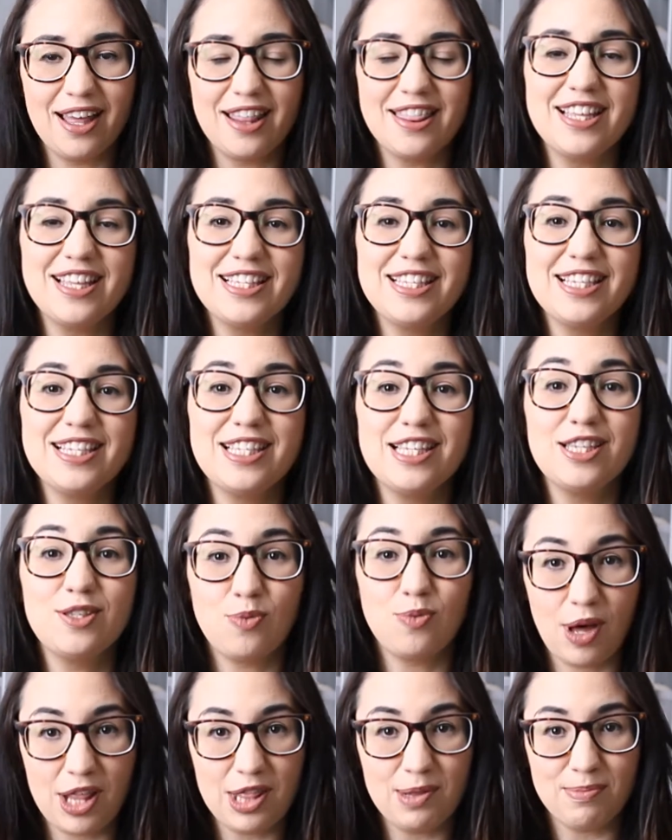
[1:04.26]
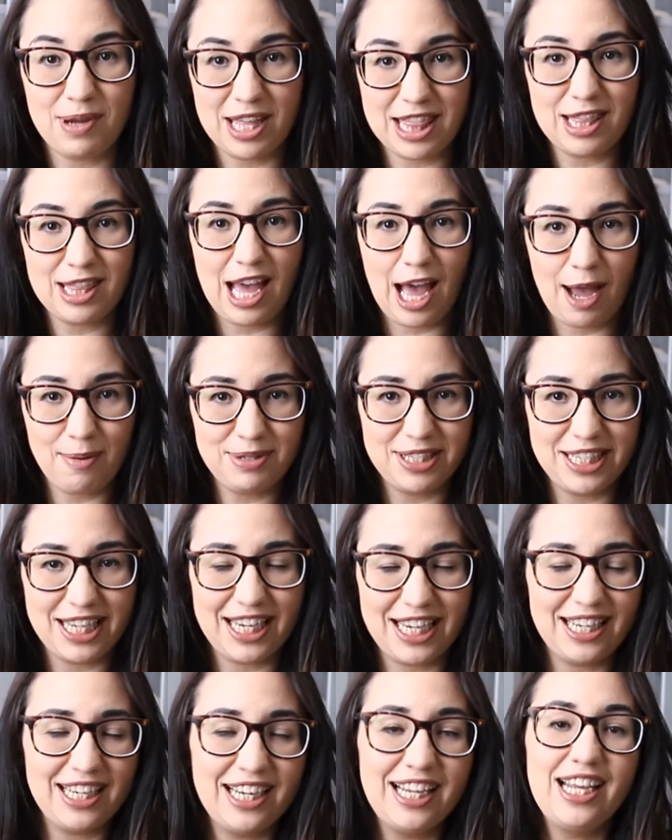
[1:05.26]
this is his 1 month
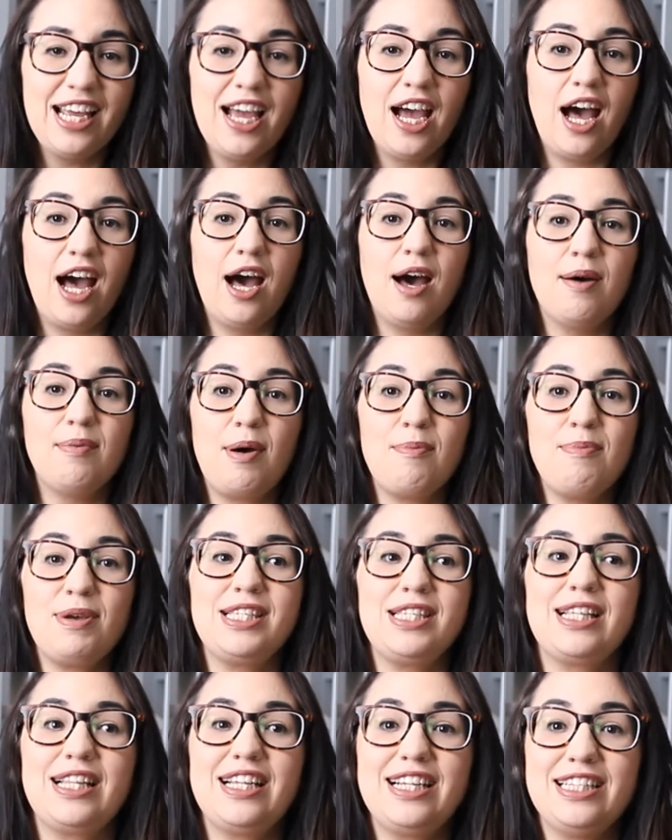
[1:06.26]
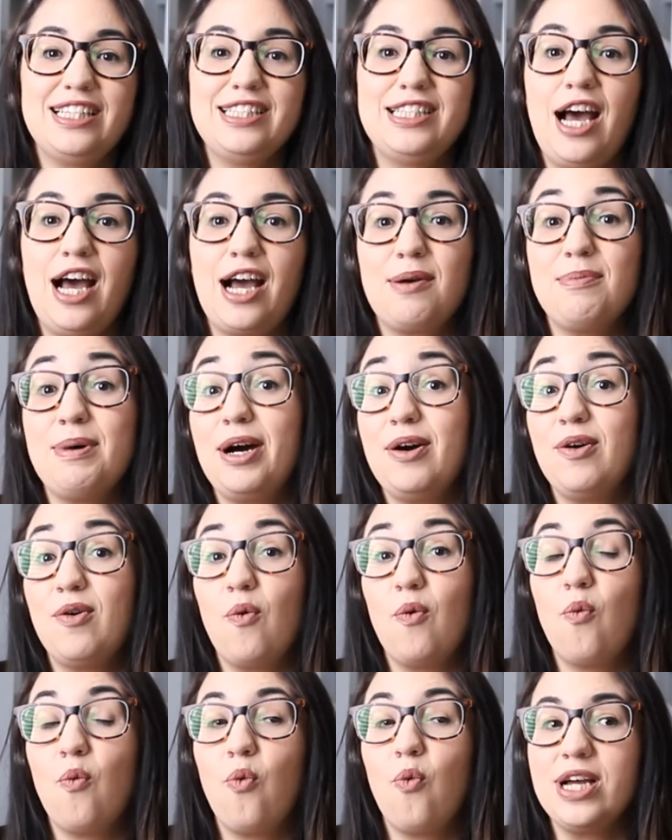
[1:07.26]
update. I'm basically going to talk
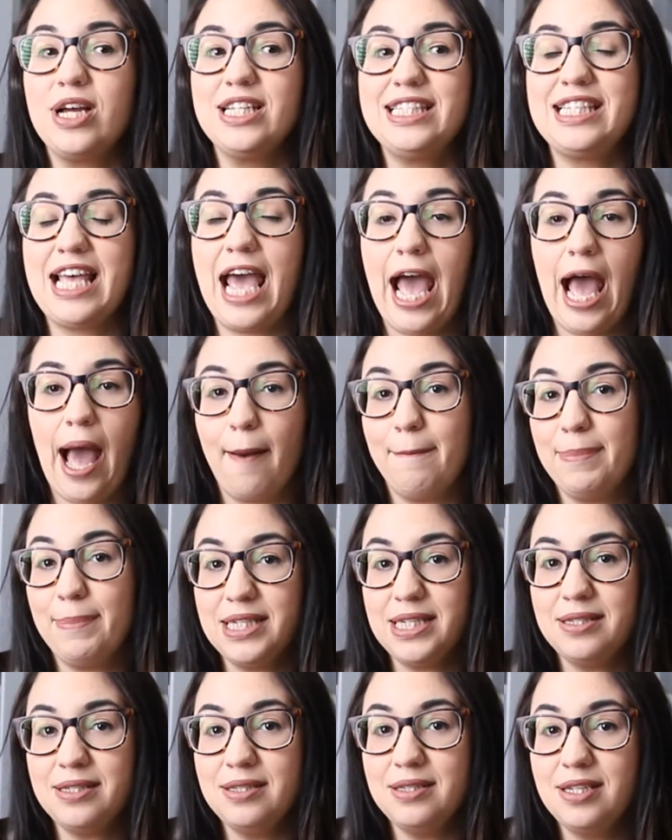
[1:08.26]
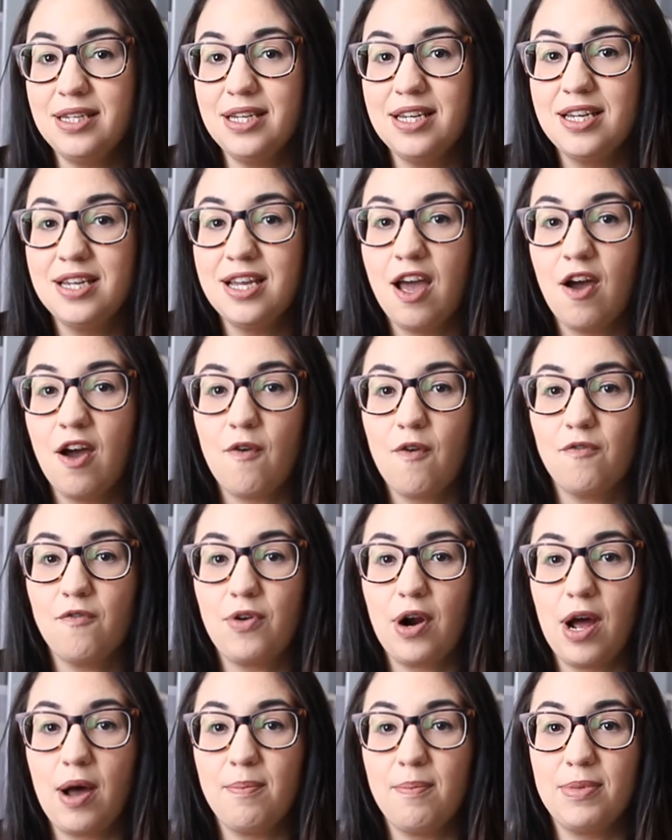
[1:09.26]
about what's happened
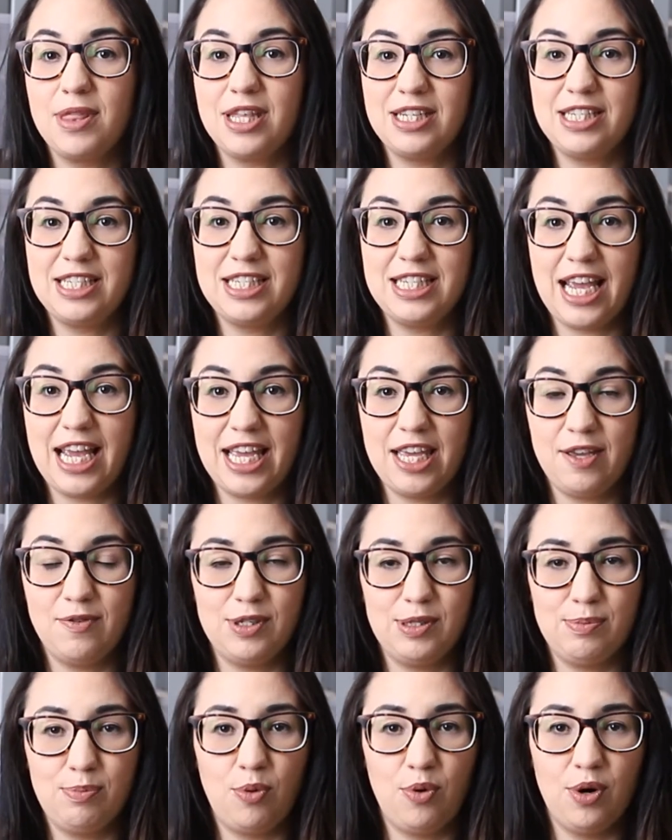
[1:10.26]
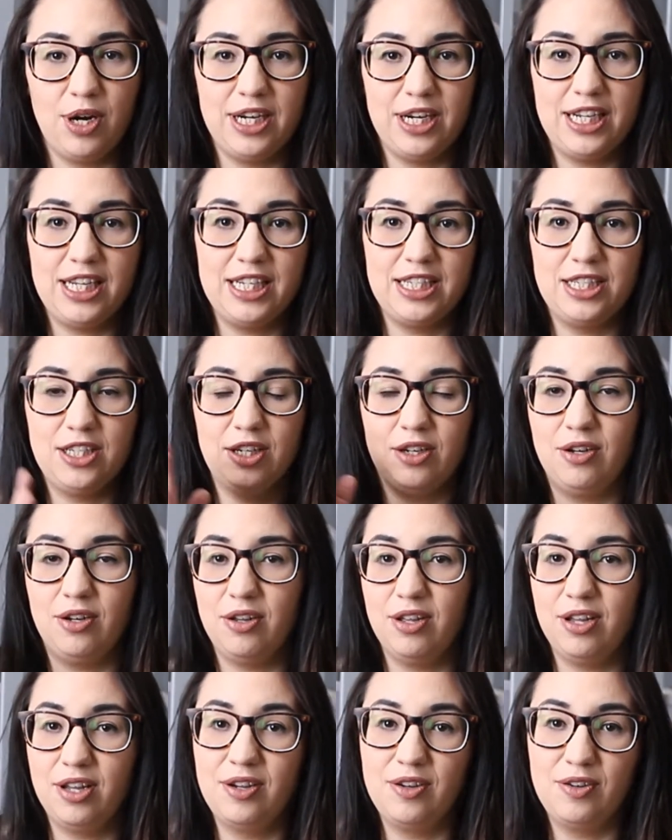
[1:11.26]
from the day he was born
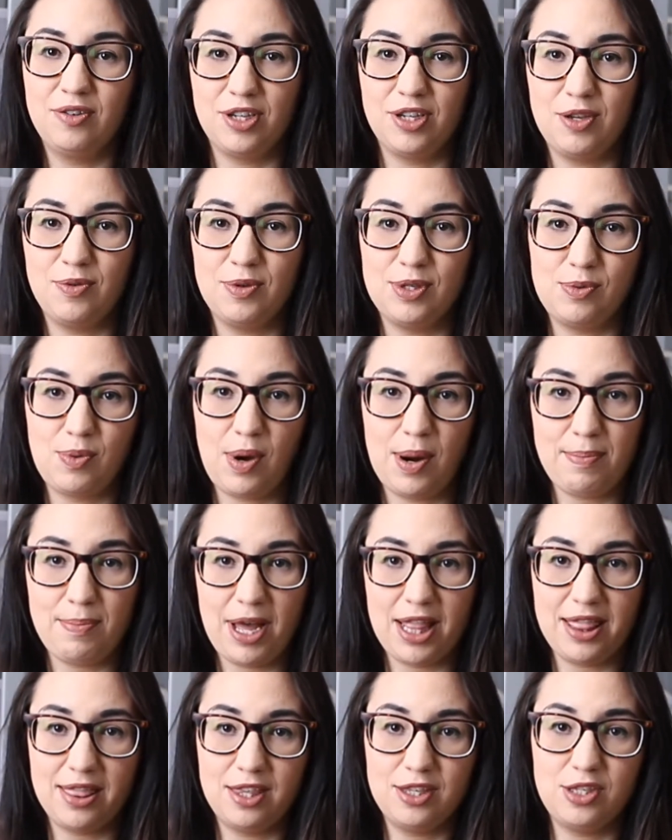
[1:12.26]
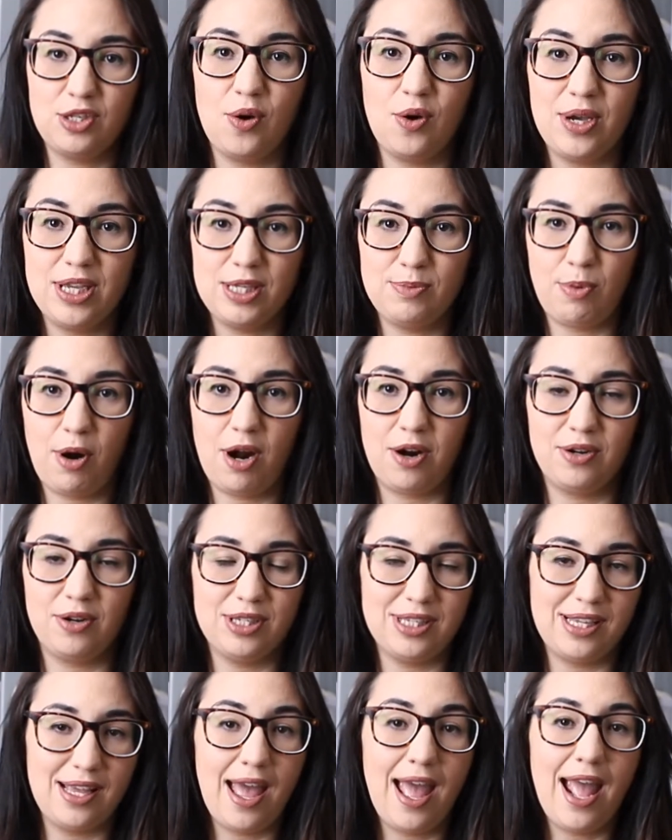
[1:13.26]
until he was 1 month. So his
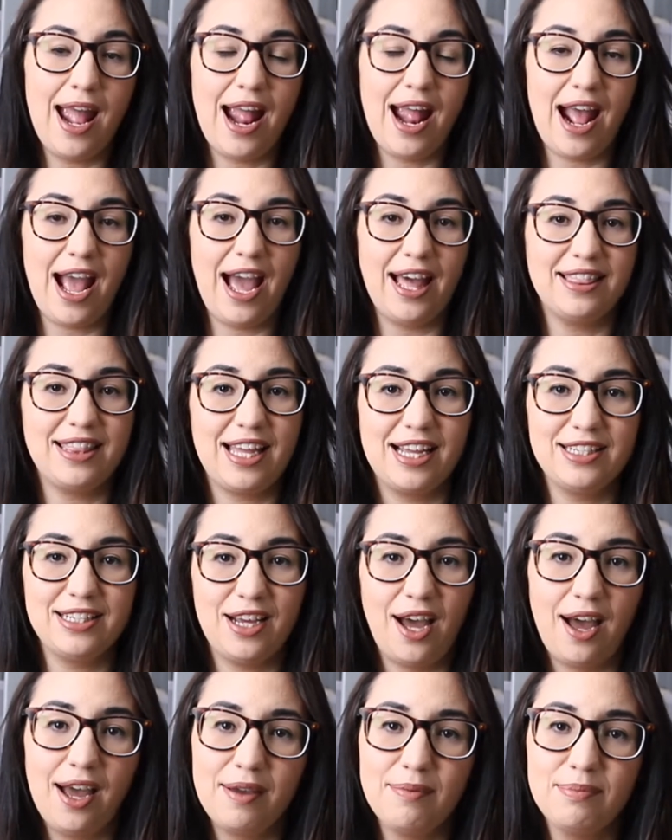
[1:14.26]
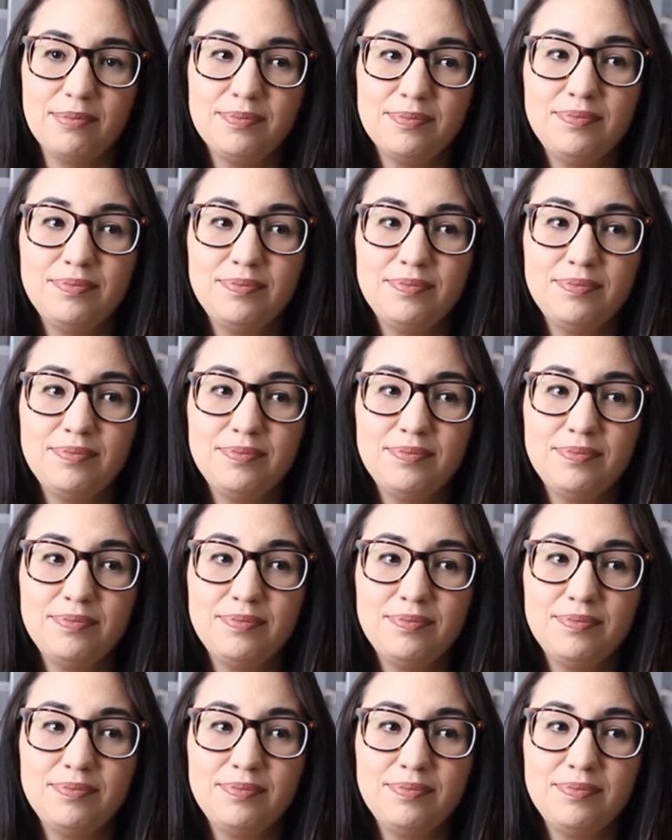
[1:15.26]
progress at that time,